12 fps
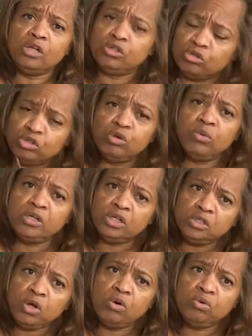don't you want
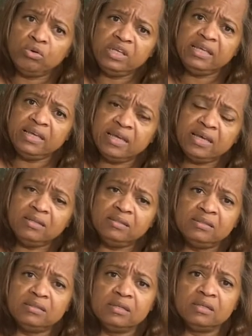to know who he
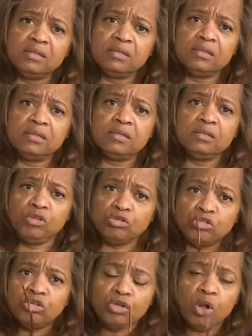is?
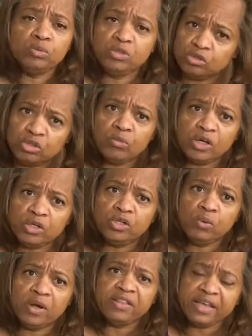Don't you know? Don't you want to
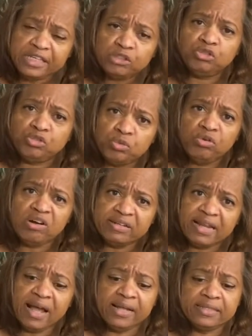know whether it's true or
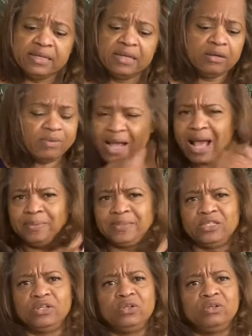not? Well,
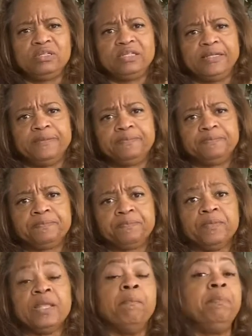absolutely.
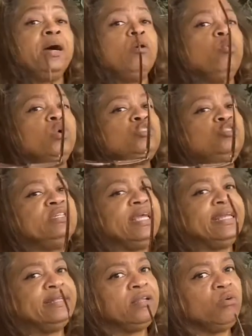But once you
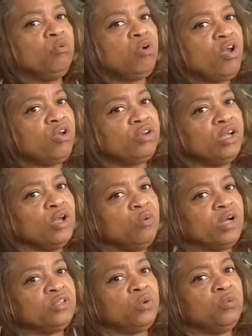get in the word,
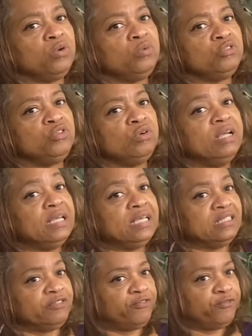what the word will do
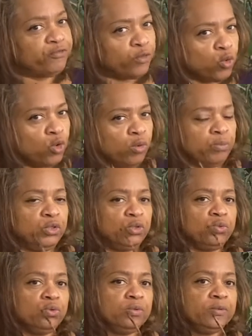is form
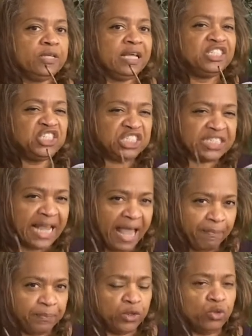you,
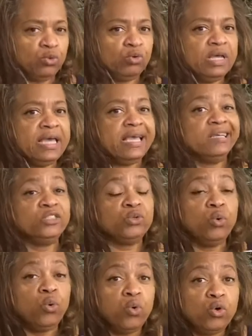shape you into
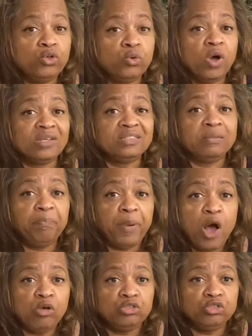who you are
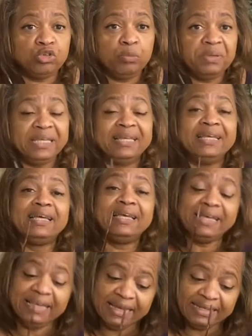supposed to be
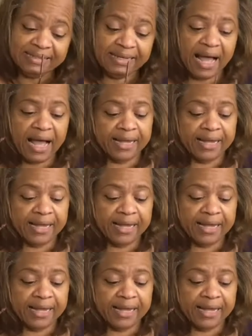in God.